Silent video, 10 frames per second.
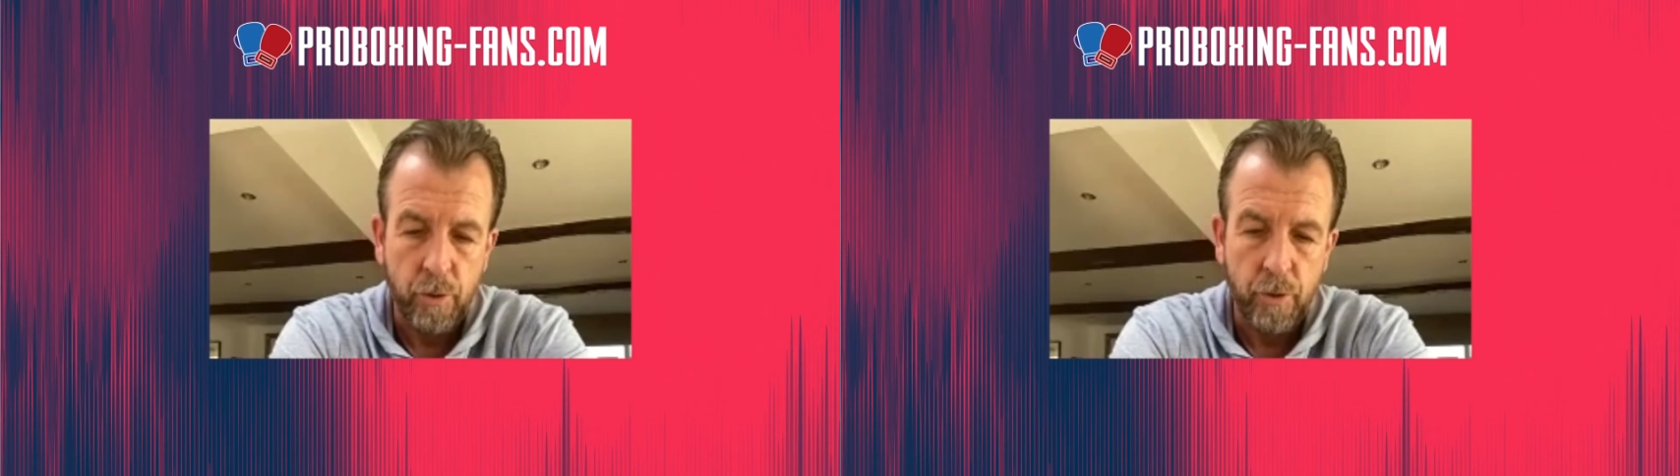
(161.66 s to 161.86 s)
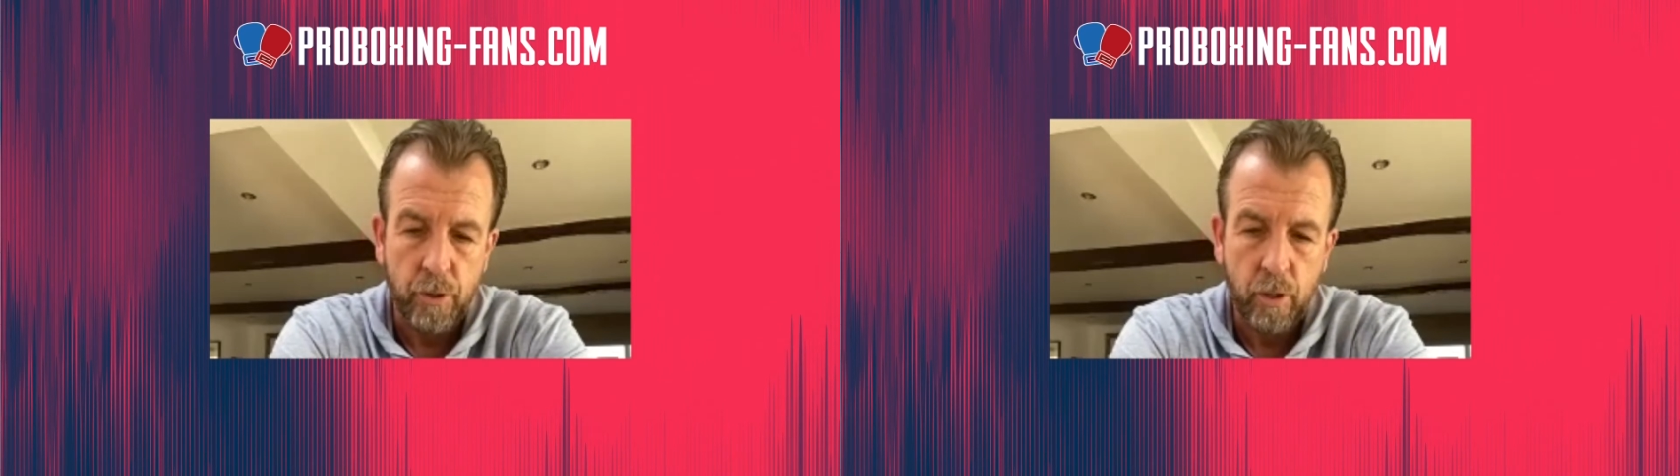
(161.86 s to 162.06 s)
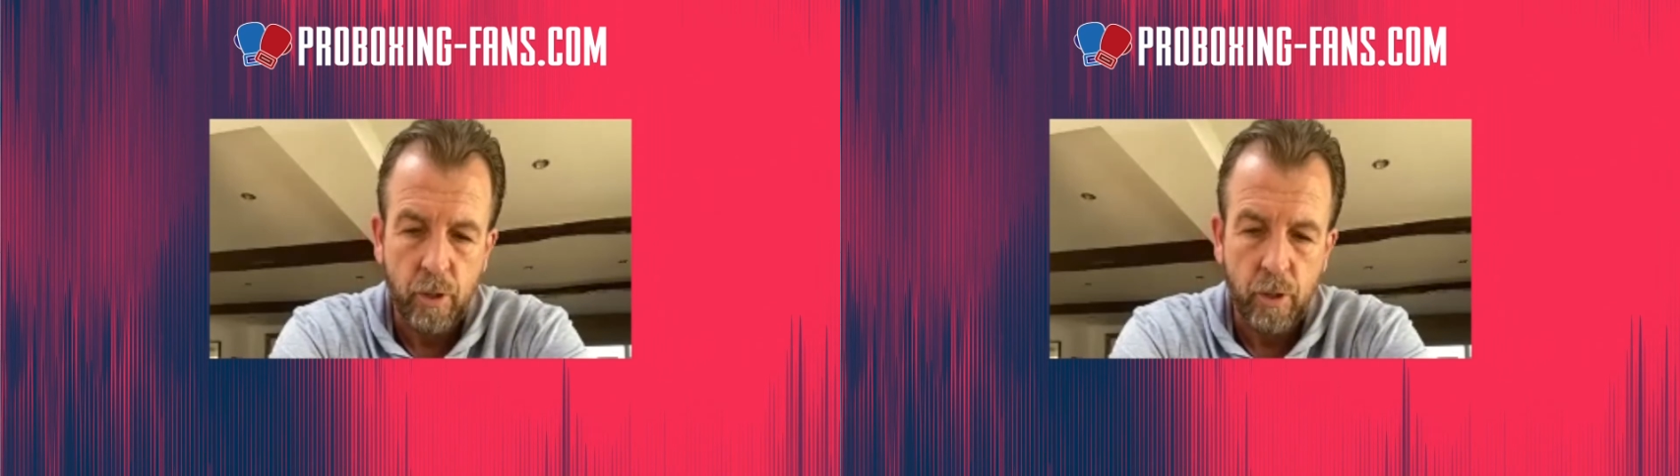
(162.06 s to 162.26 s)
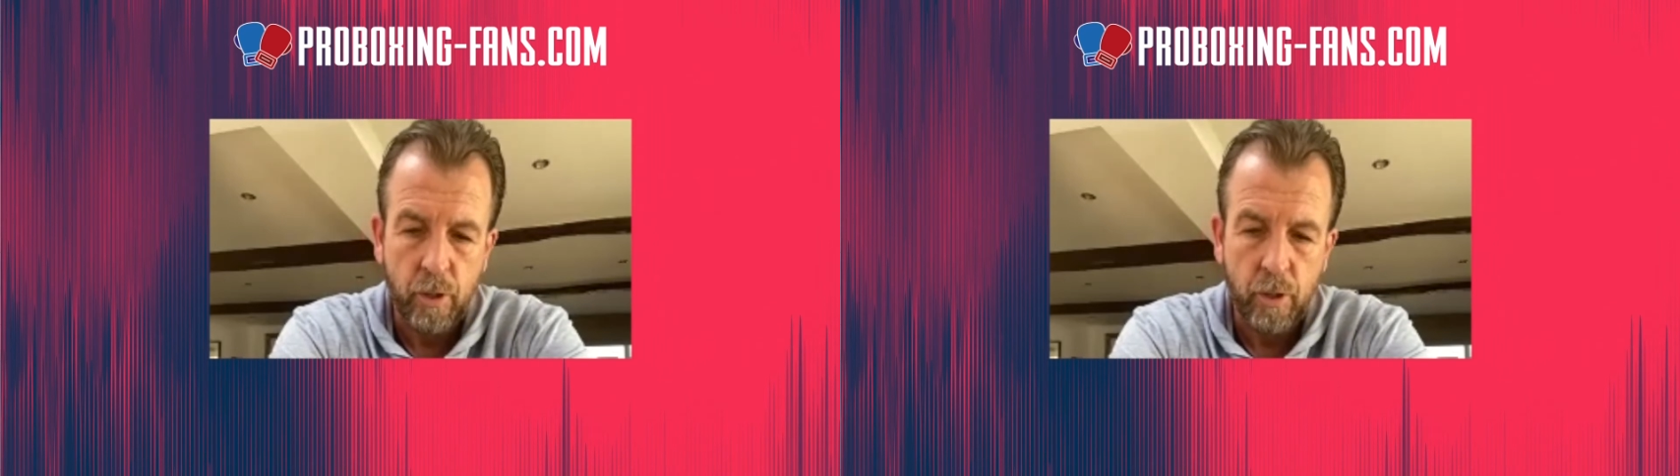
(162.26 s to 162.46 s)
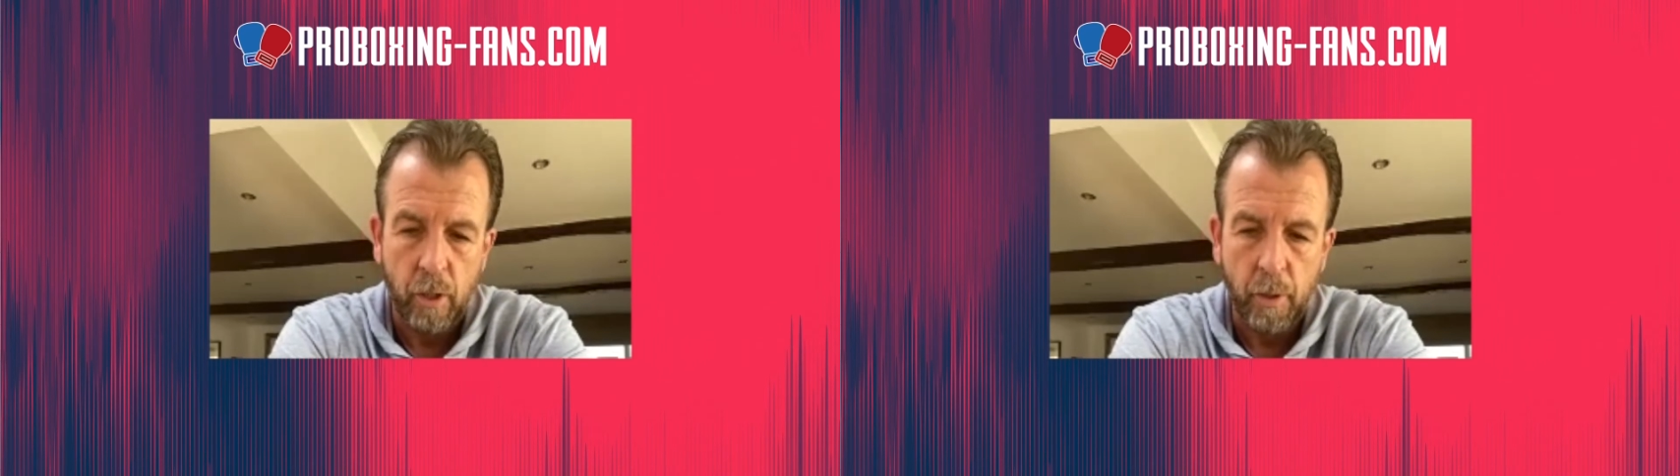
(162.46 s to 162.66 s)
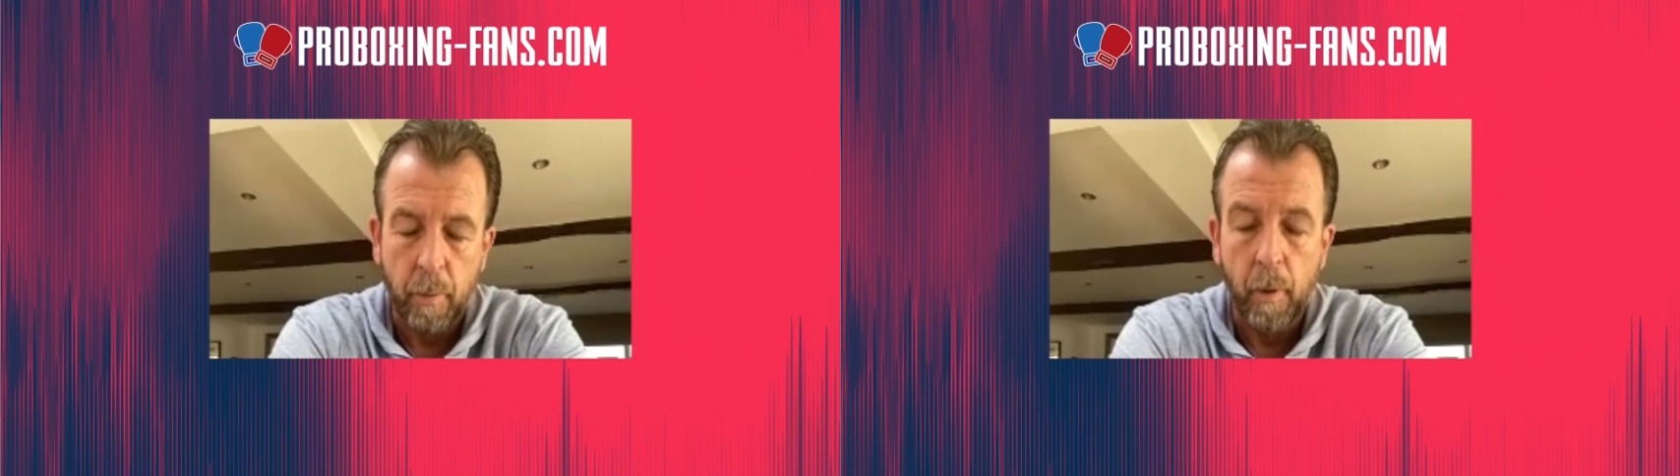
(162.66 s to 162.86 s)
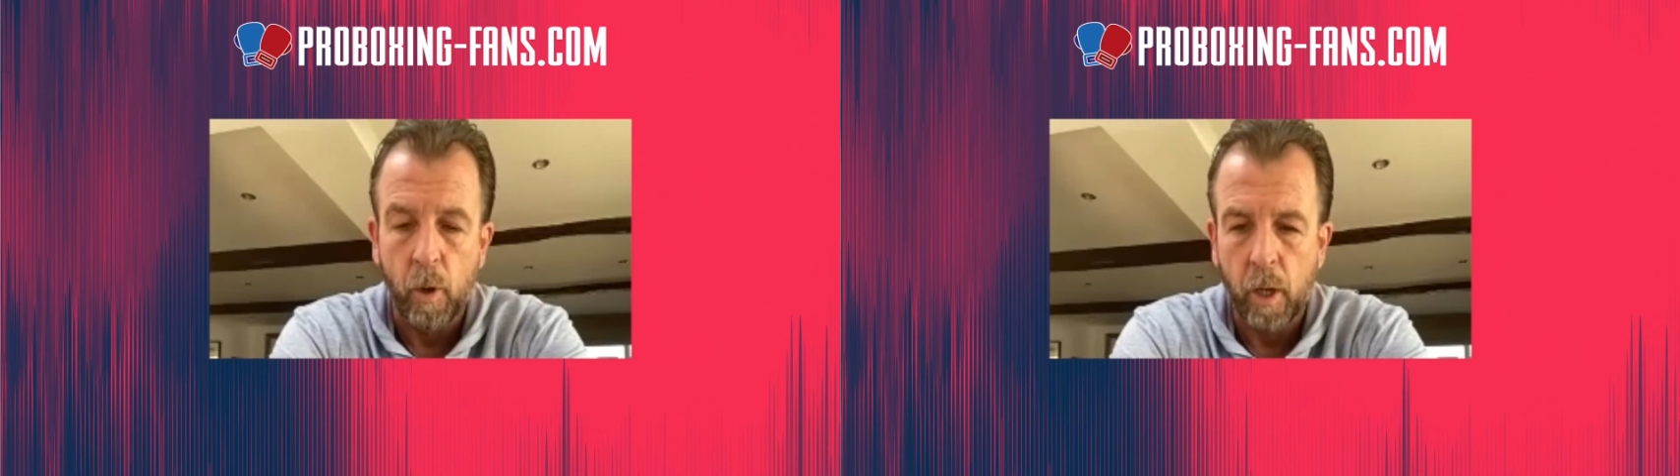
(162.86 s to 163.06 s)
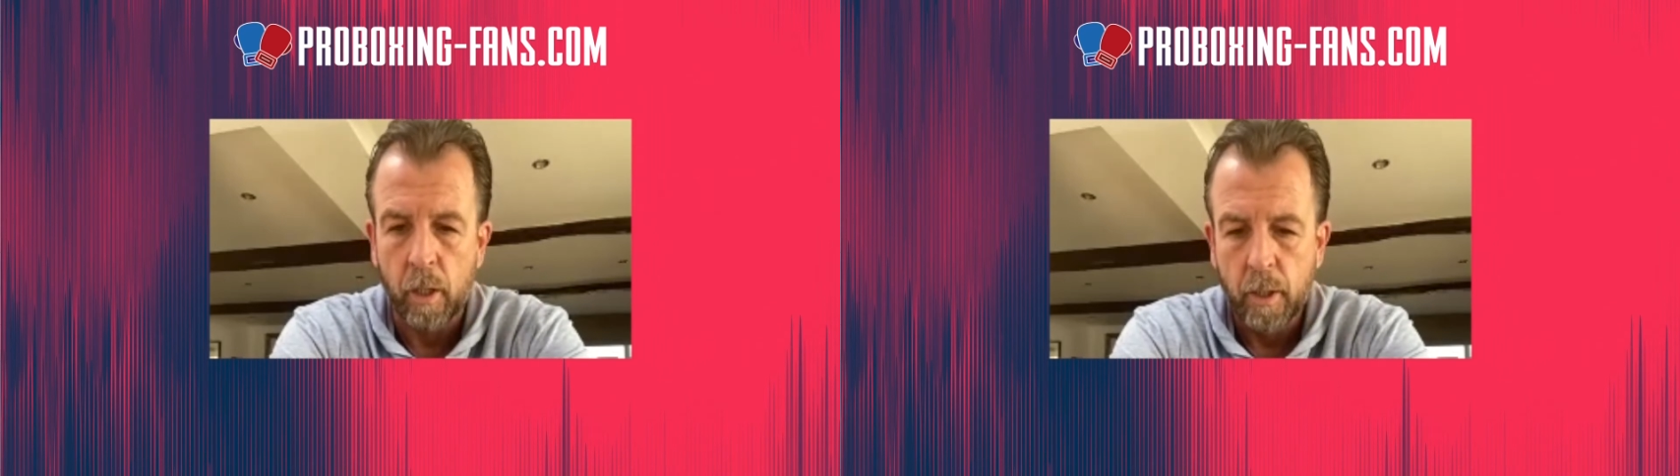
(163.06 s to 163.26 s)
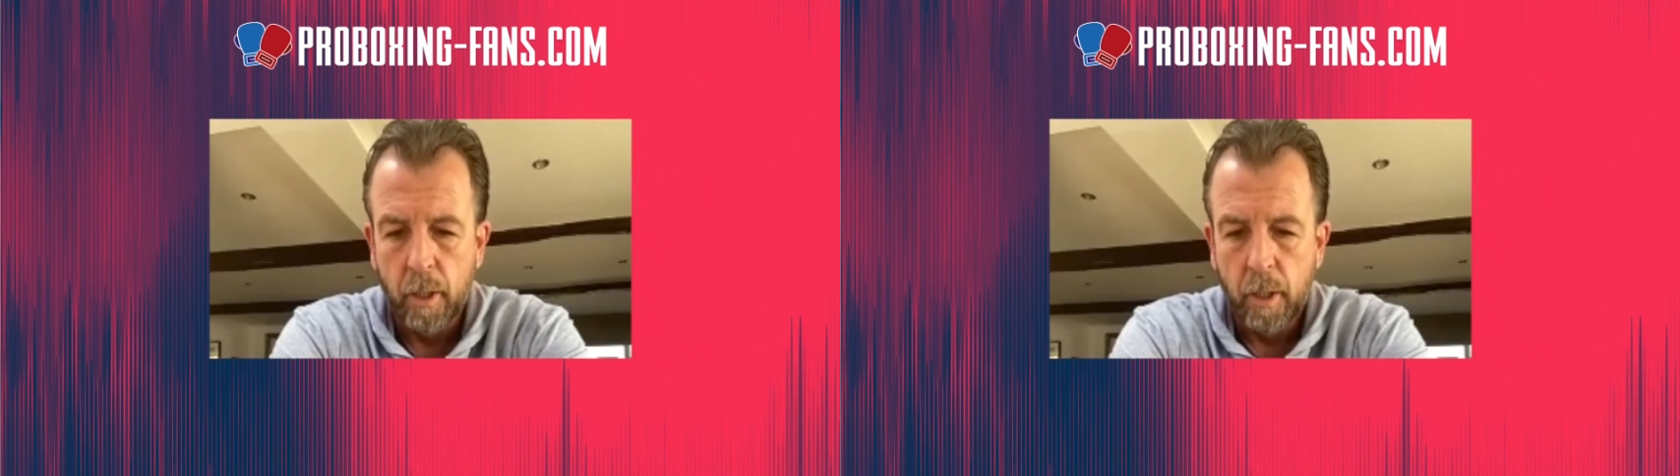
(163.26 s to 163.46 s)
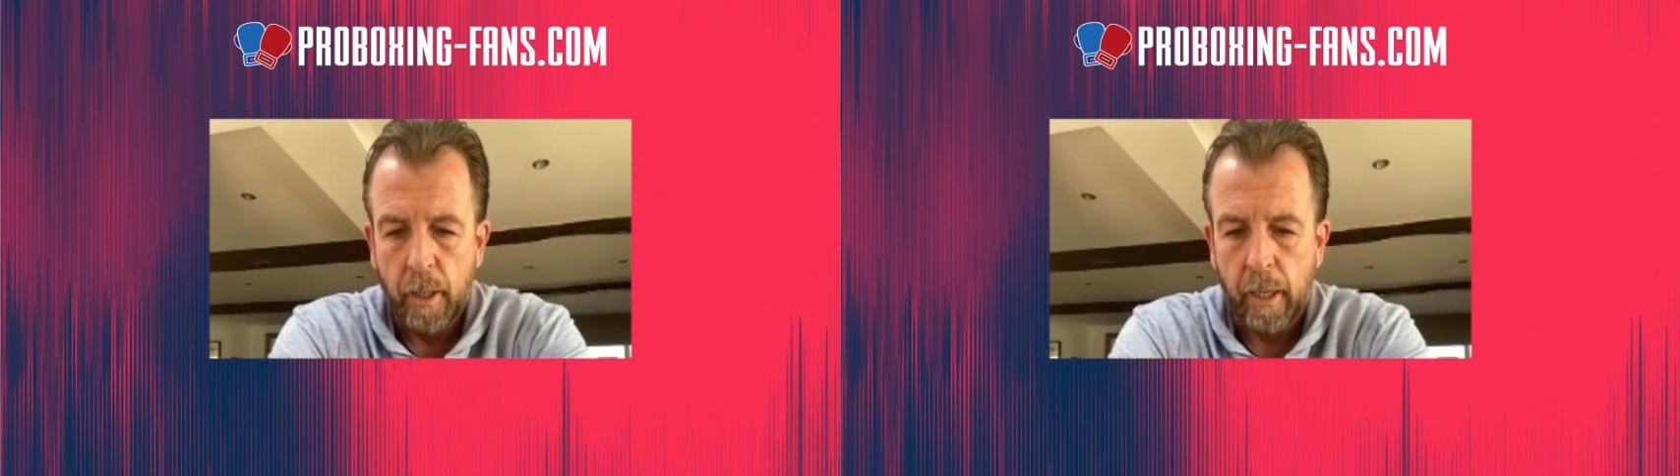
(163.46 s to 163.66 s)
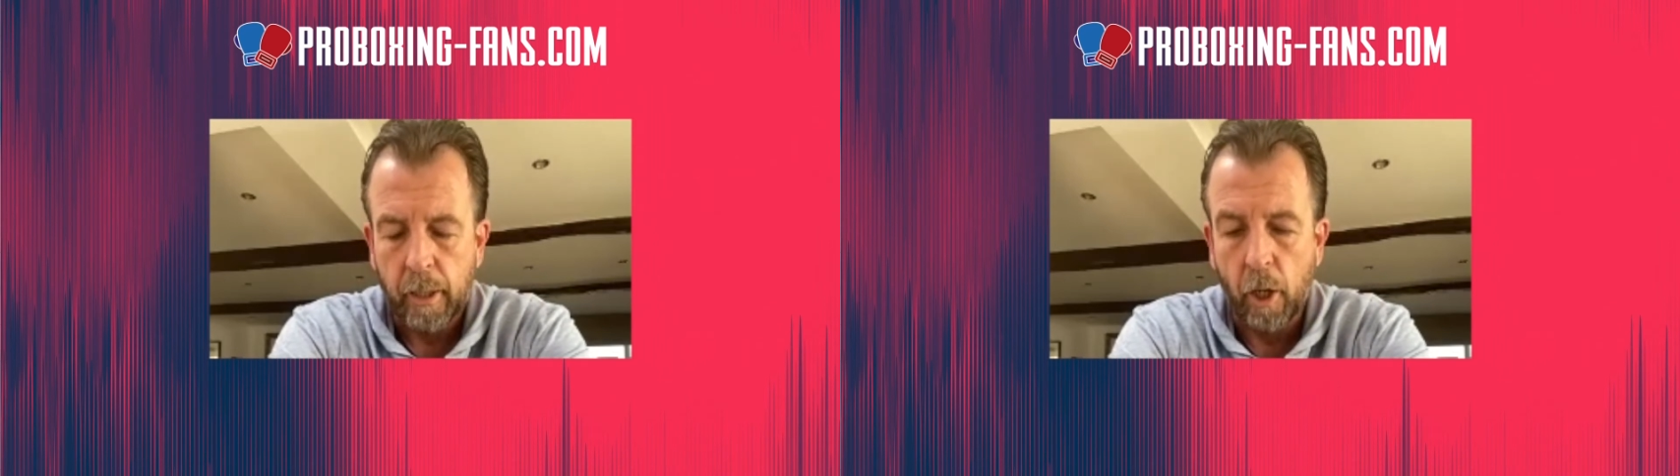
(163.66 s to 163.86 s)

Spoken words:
got the